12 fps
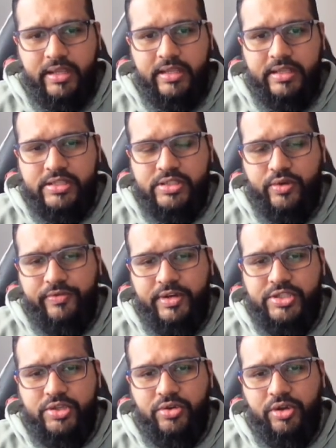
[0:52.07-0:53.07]
So far, so
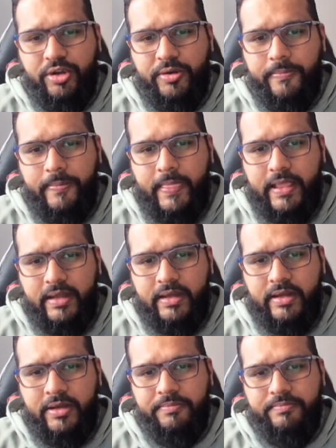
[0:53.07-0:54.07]
good. Uh,
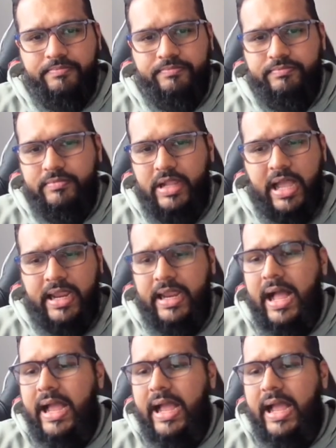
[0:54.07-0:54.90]
I